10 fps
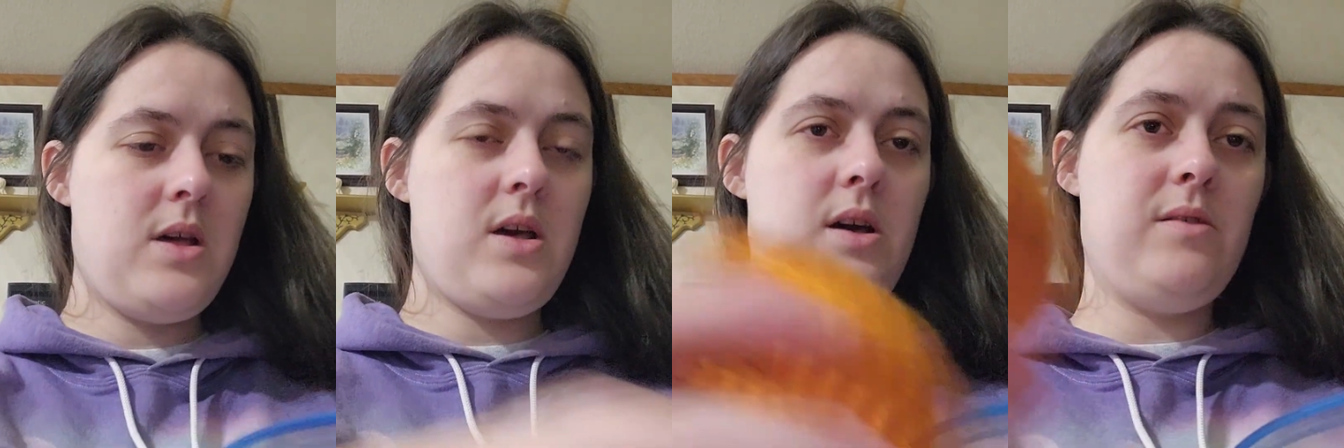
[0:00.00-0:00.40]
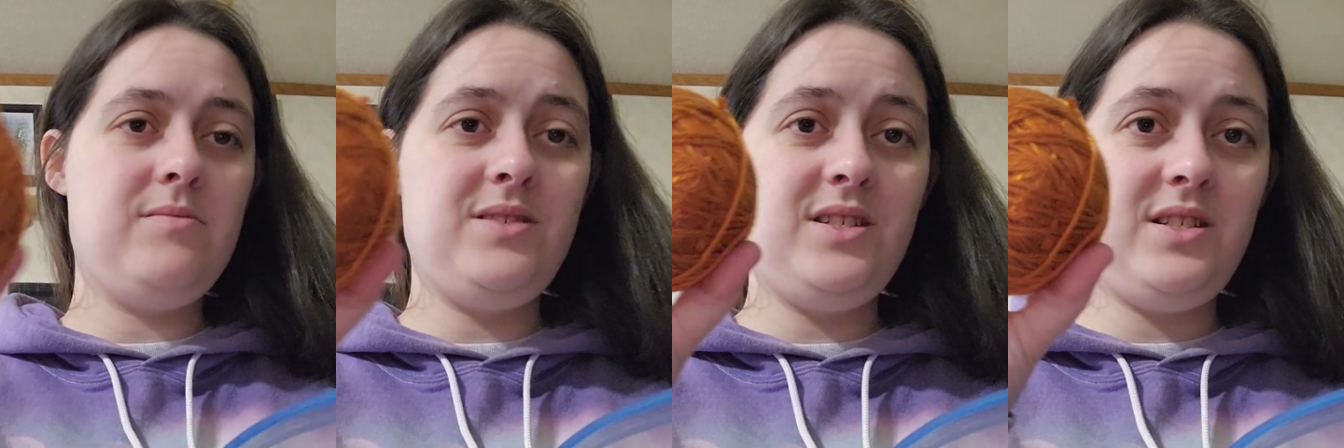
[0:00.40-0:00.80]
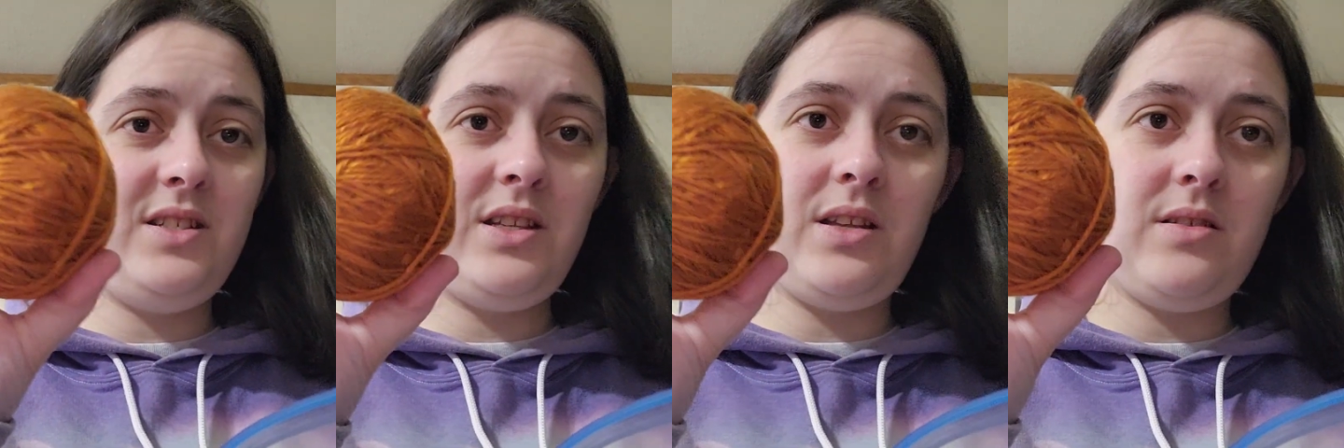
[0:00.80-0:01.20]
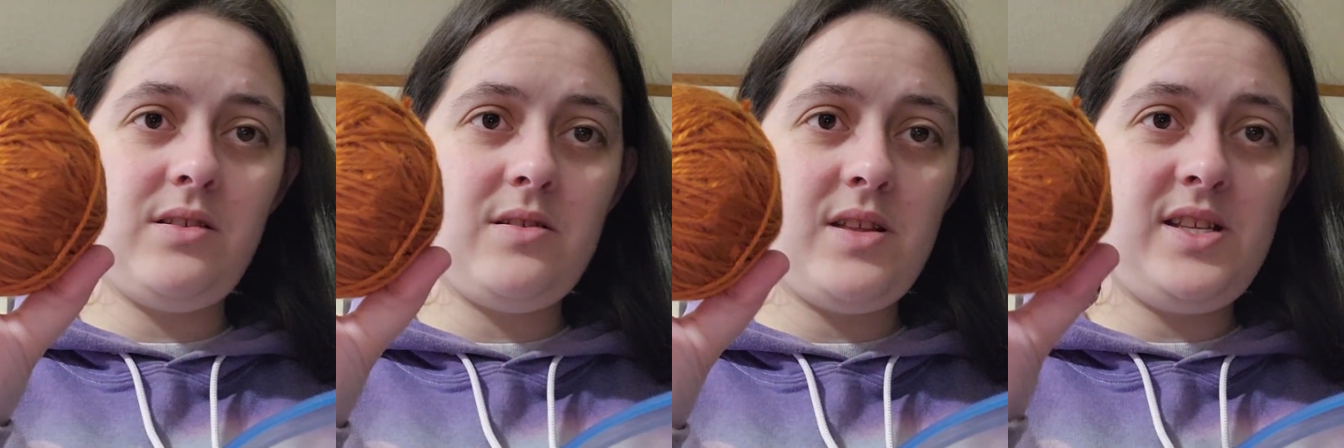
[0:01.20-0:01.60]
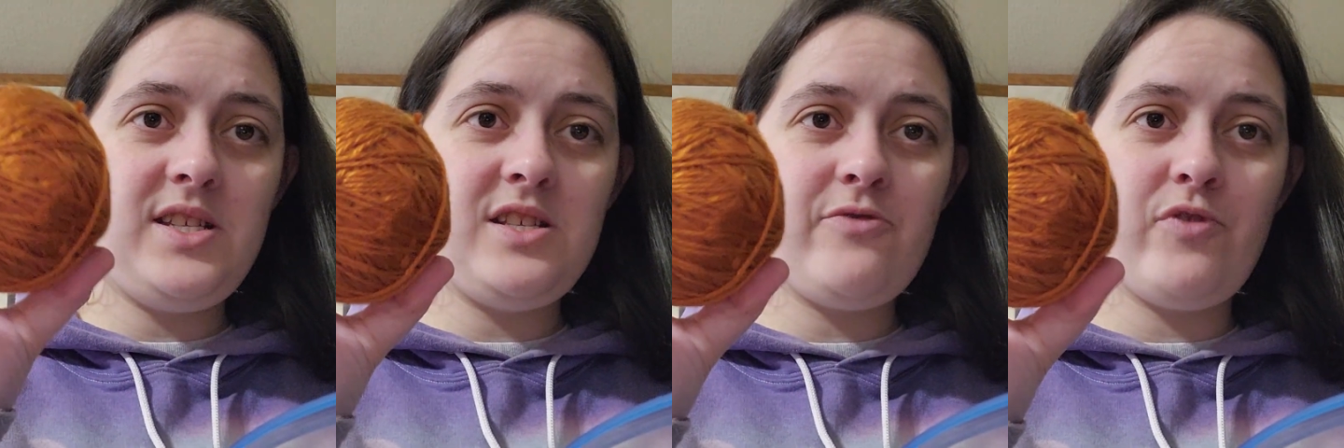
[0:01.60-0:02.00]
This
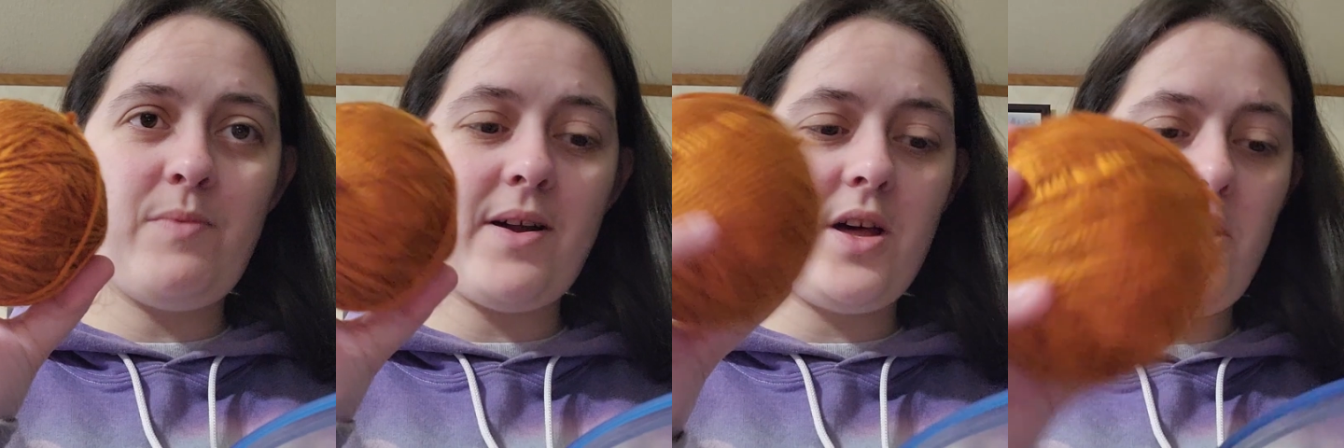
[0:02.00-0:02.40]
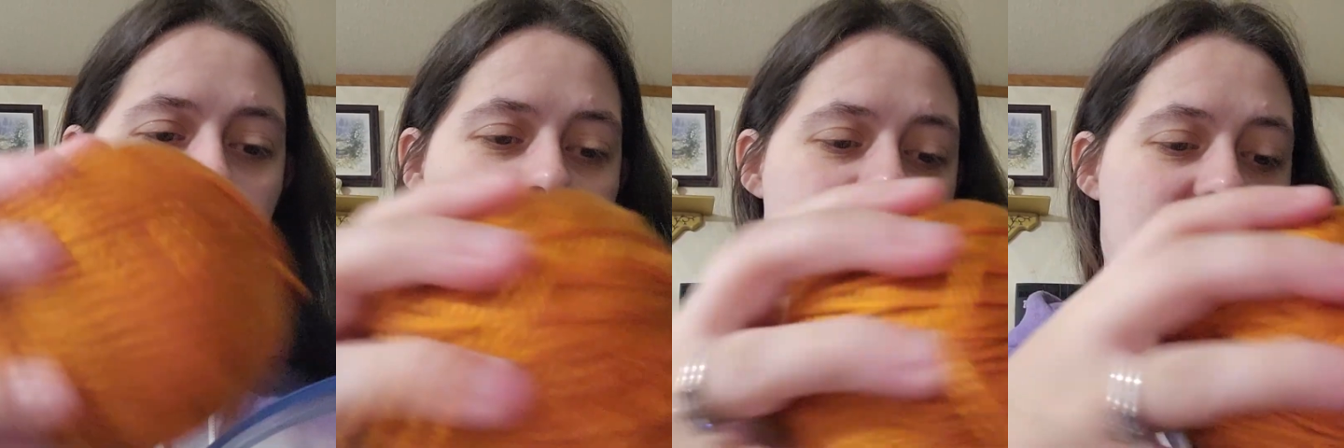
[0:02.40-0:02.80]
is one of my colors.